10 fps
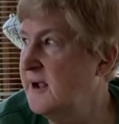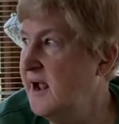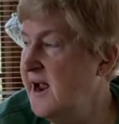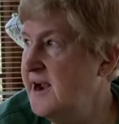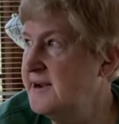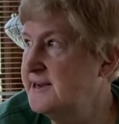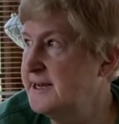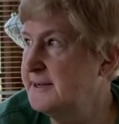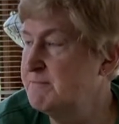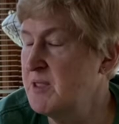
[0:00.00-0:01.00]
And
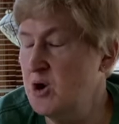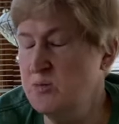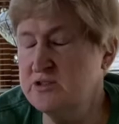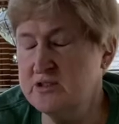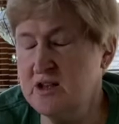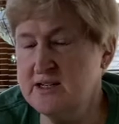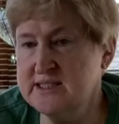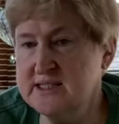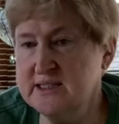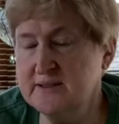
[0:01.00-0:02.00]
I almost
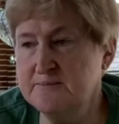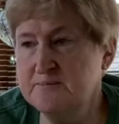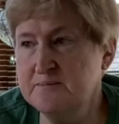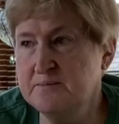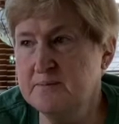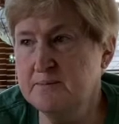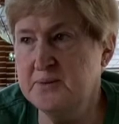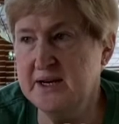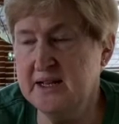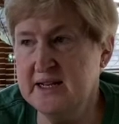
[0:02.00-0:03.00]
lost it,
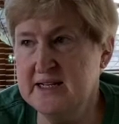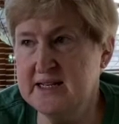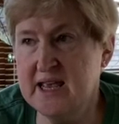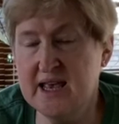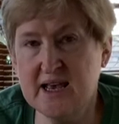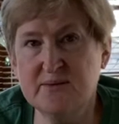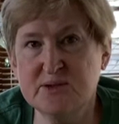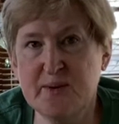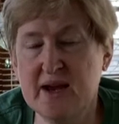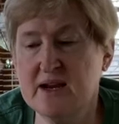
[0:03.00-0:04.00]
but it comes
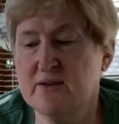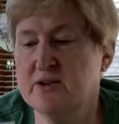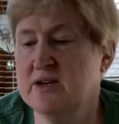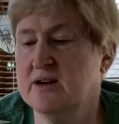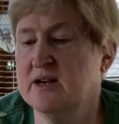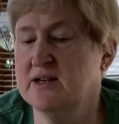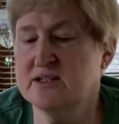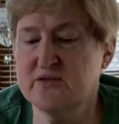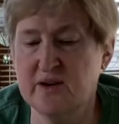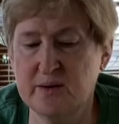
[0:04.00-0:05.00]
back every year, and it's
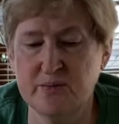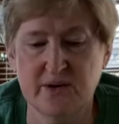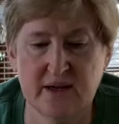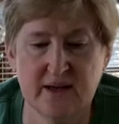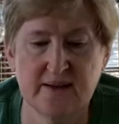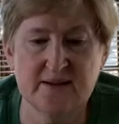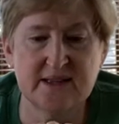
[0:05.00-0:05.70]
very pretty.